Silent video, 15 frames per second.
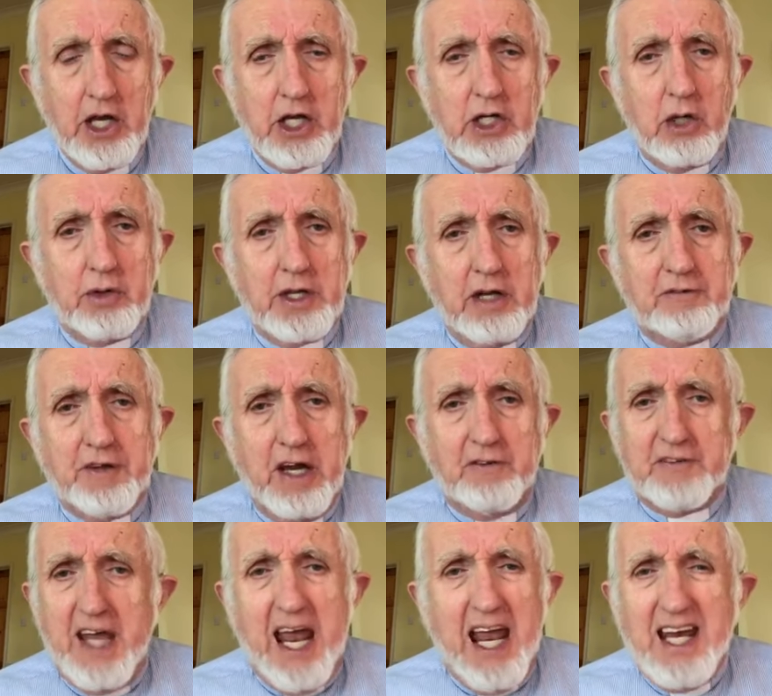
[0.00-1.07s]
You know, if,
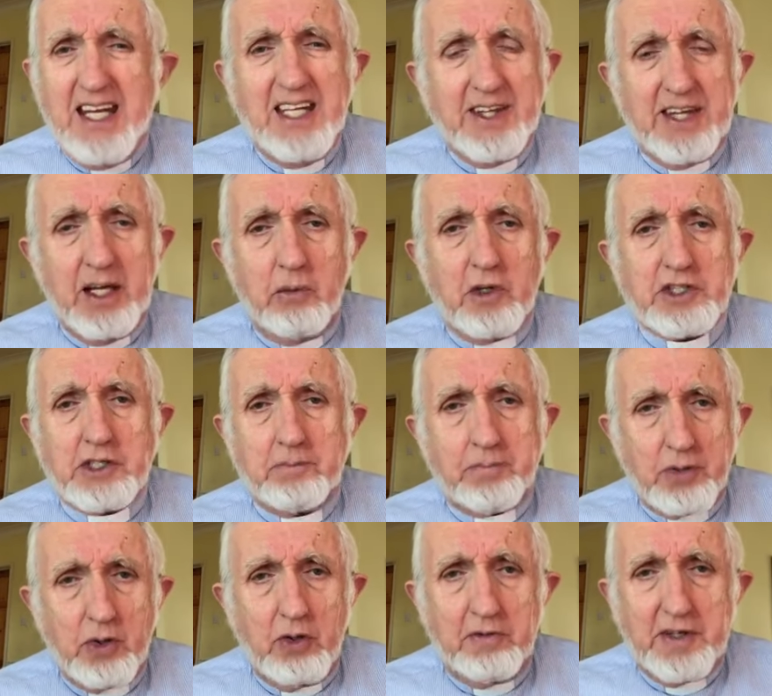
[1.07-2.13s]
if anything was to
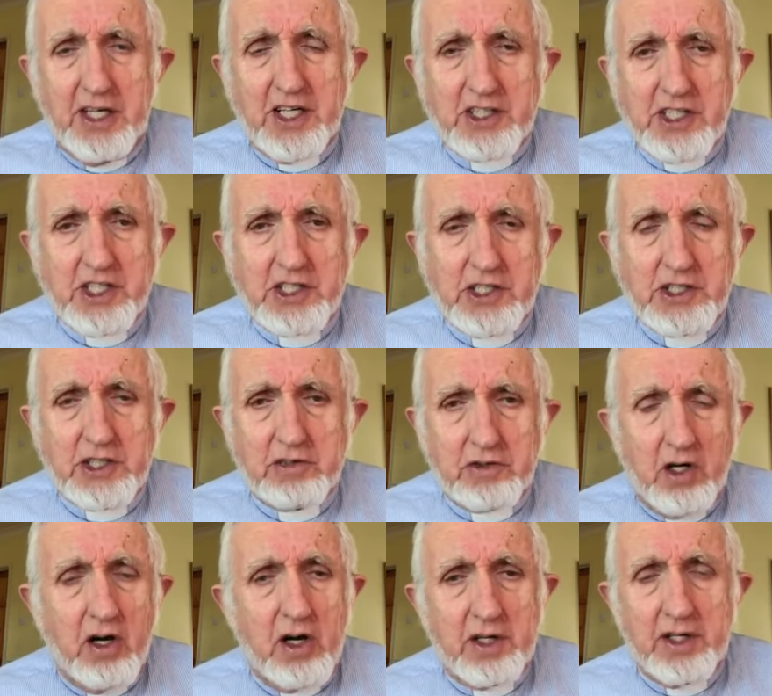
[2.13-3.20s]
prove the existence of
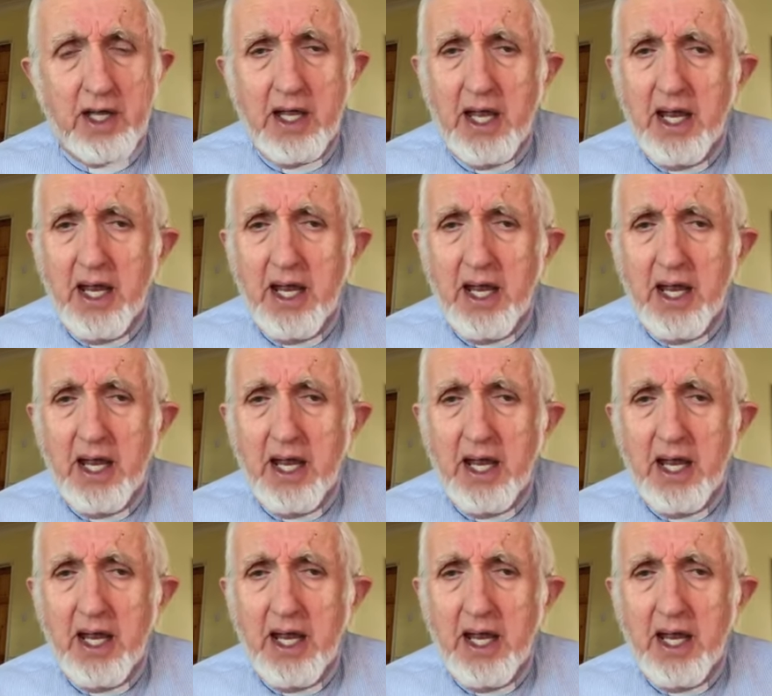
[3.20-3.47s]
God,